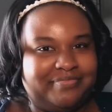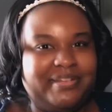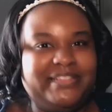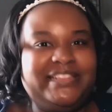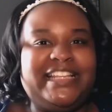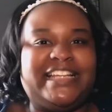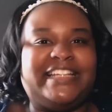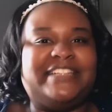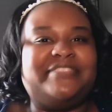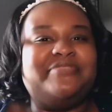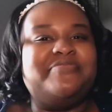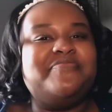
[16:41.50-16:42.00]

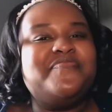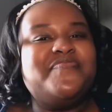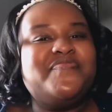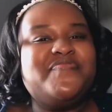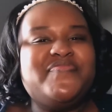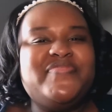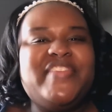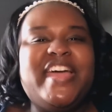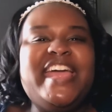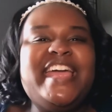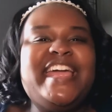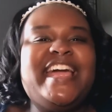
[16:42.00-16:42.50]
But the
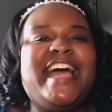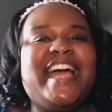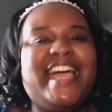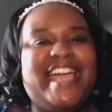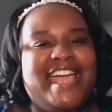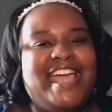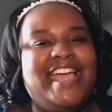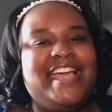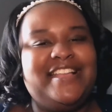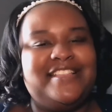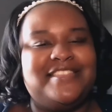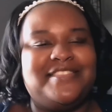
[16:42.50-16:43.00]
thing I
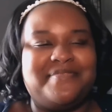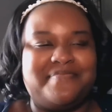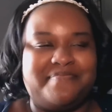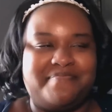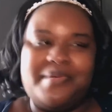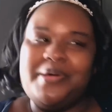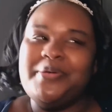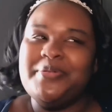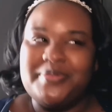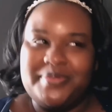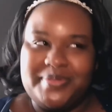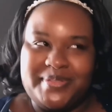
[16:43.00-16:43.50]
hate the
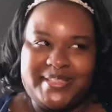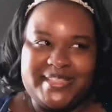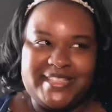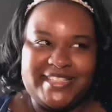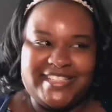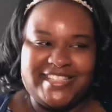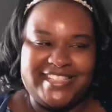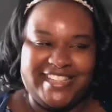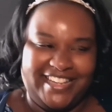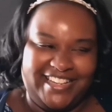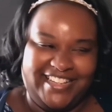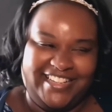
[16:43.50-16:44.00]

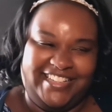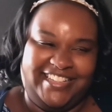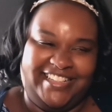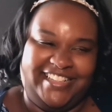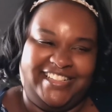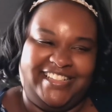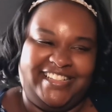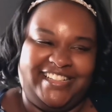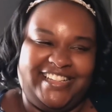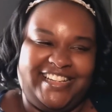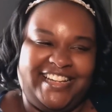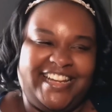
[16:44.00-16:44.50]
most,
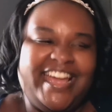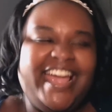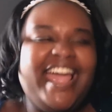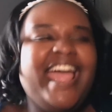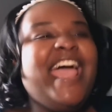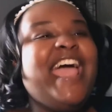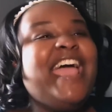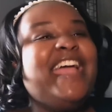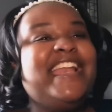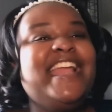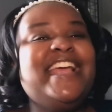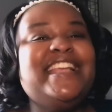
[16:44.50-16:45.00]

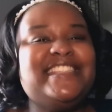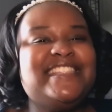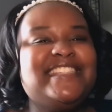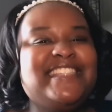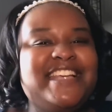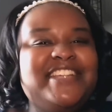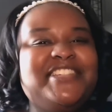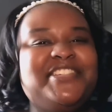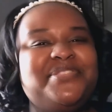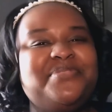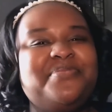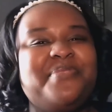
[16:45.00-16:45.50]
and they
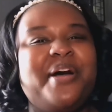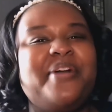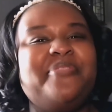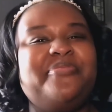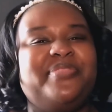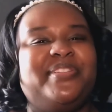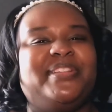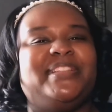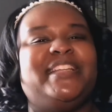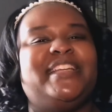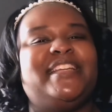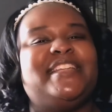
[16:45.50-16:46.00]
set you
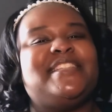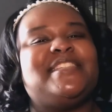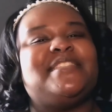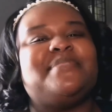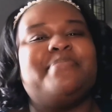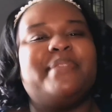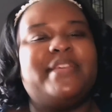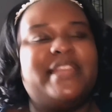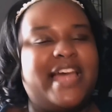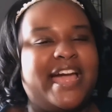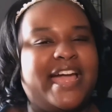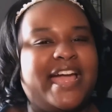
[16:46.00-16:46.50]
up for
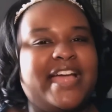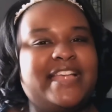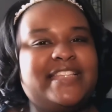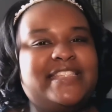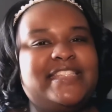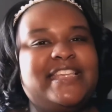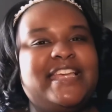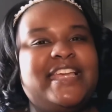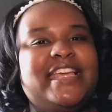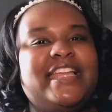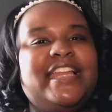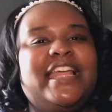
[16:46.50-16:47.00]
this, but like I
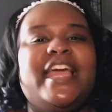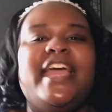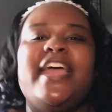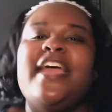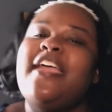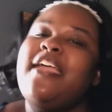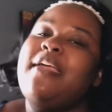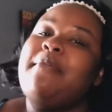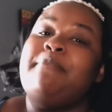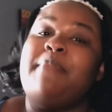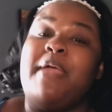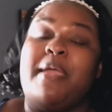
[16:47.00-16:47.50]
said,
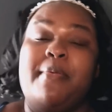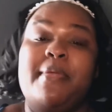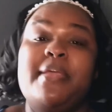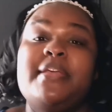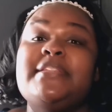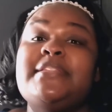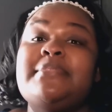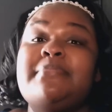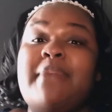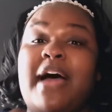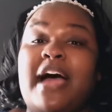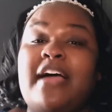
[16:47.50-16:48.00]
maybe
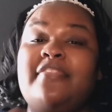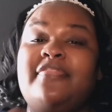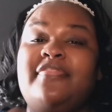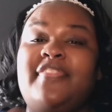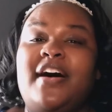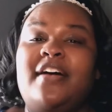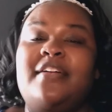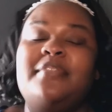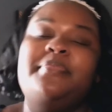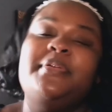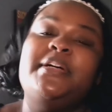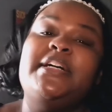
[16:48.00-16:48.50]
it's my
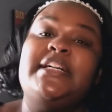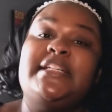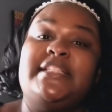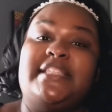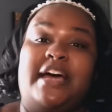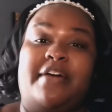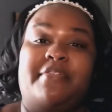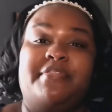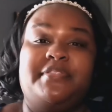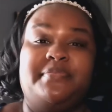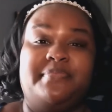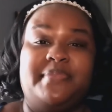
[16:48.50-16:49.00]
fault
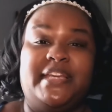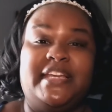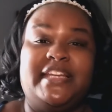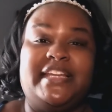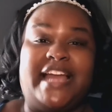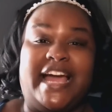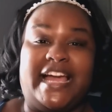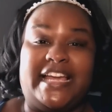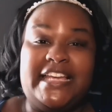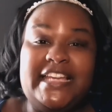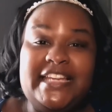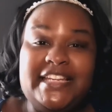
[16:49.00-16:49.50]
because I was
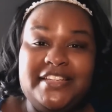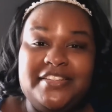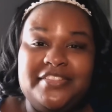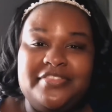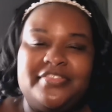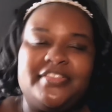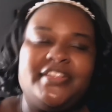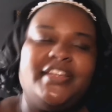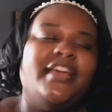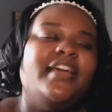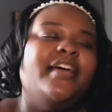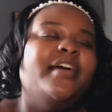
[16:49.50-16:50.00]
being
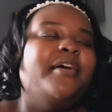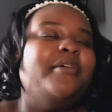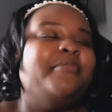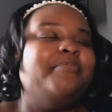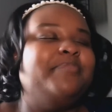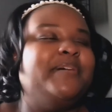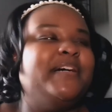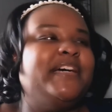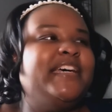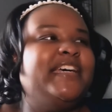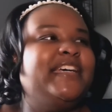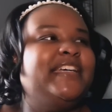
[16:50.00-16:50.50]
naive,
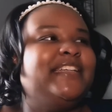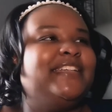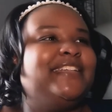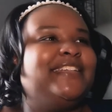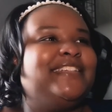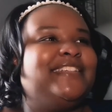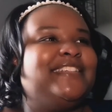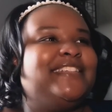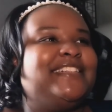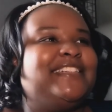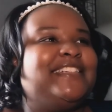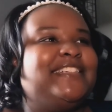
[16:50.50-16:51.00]

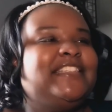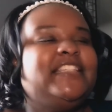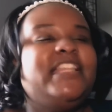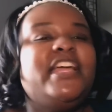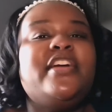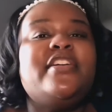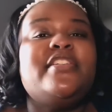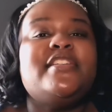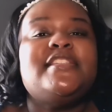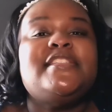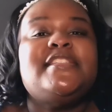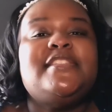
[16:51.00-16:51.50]
but
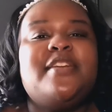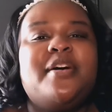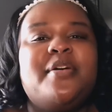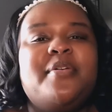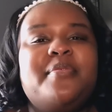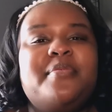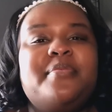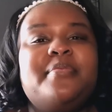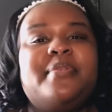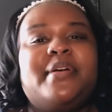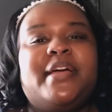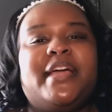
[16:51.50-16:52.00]
there's
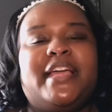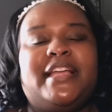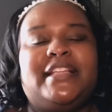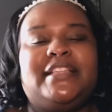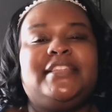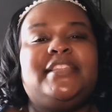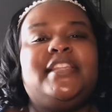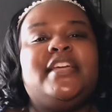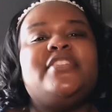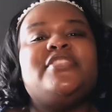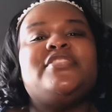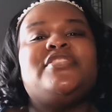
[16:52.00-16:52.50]
no
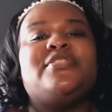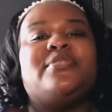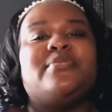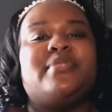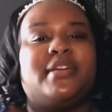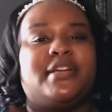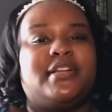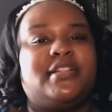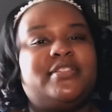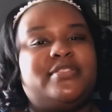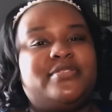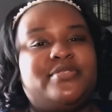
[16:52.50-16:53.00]

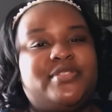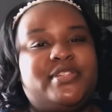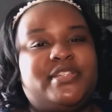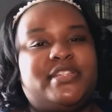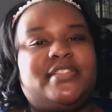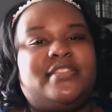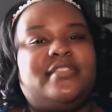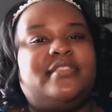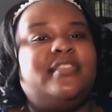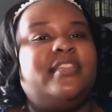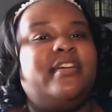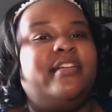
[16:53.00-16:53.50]

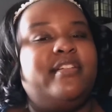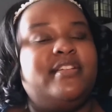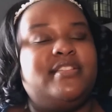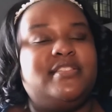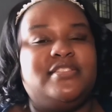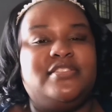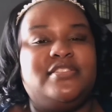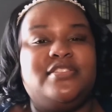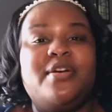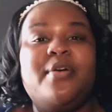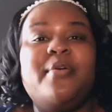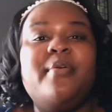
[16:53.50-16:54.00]
conclusion. There
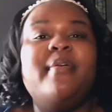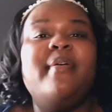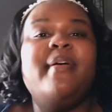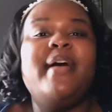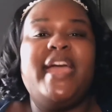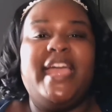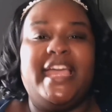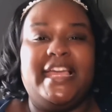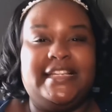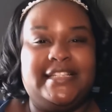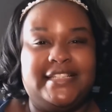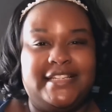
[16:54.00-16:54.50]
is no
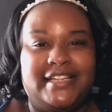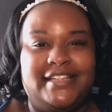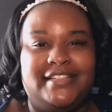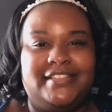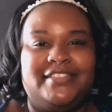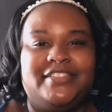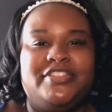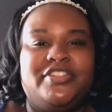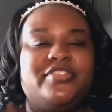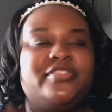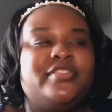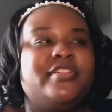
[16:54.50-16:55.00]

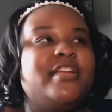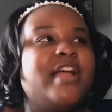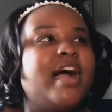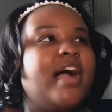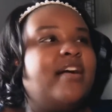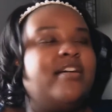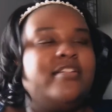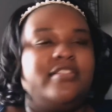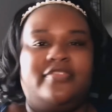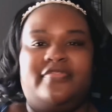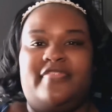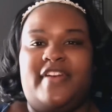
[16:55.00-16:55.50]
ending. You're
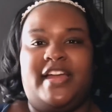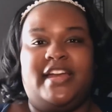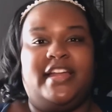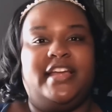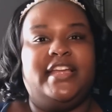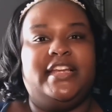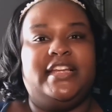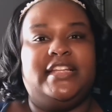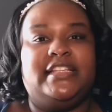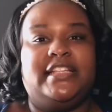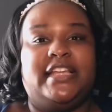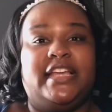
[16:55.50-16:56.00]
not going to find
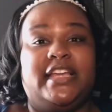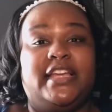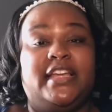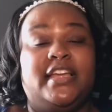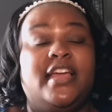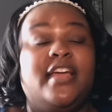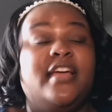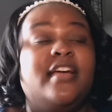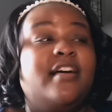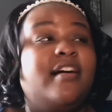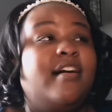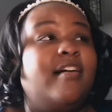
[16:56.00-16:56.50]
out
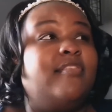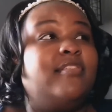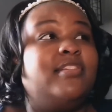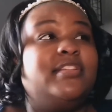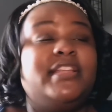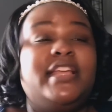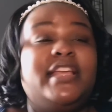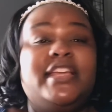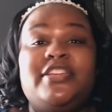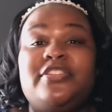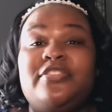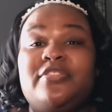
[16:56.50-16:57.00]
anything.
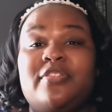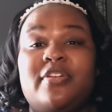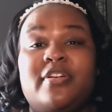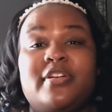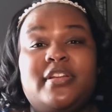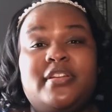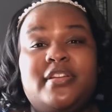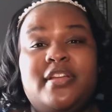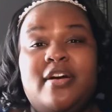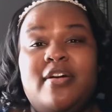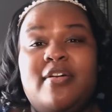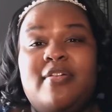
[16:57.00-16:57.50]
Only thing you're going
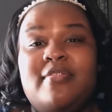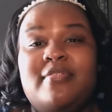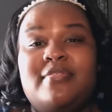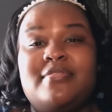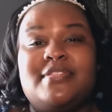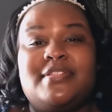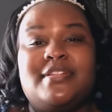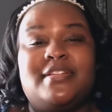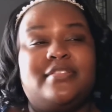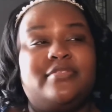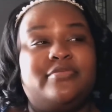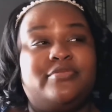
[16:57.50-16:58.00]
to
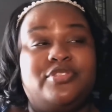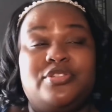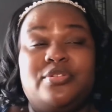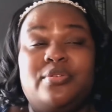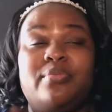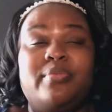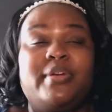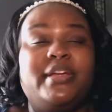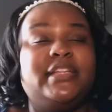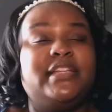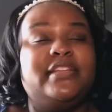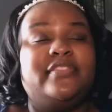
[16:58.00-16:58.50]
know
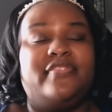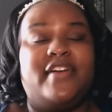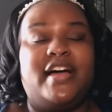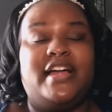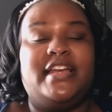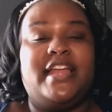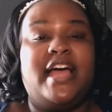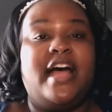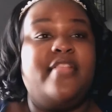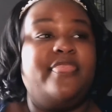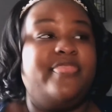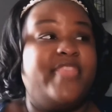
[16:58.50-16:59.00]
to really
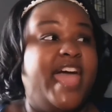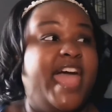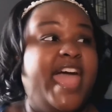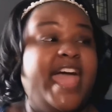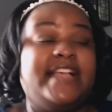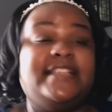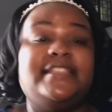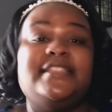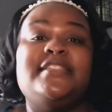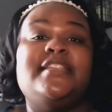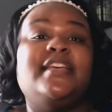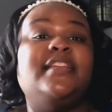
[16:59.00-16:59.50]
find out that
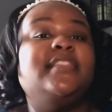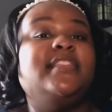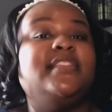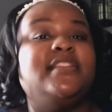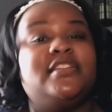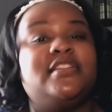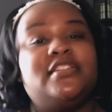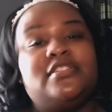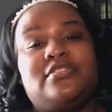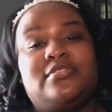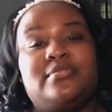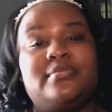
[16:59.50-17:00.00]
has
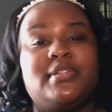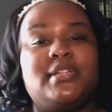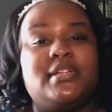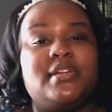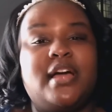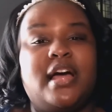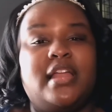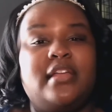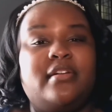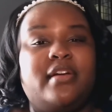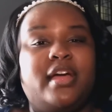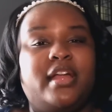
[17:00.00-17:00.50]
nothing to do with the
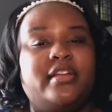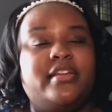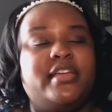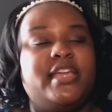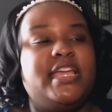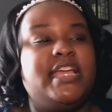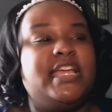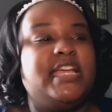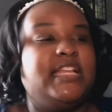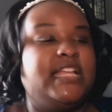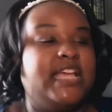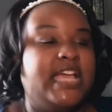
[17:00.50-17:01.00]
Colorado
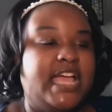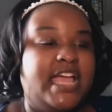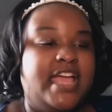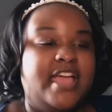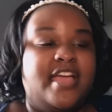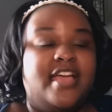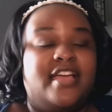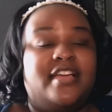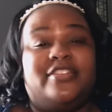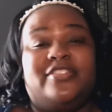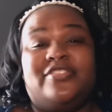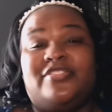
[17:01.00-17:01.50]
Kid,
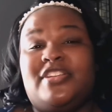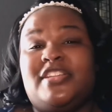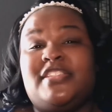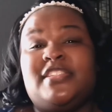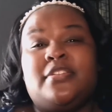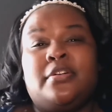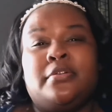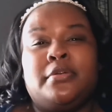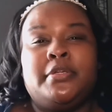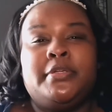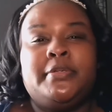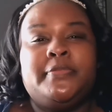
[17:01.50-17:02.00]
you're
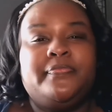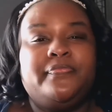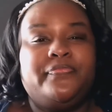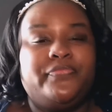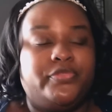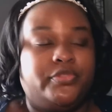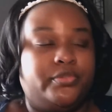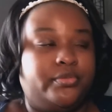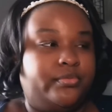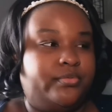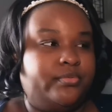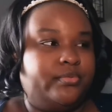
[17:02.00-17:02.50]
just gonna
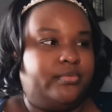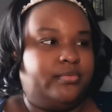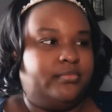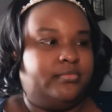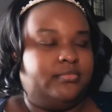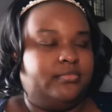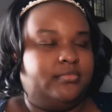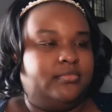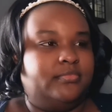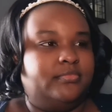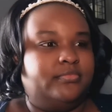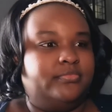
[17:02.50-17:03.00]

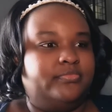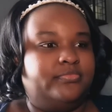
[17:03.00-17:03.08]
through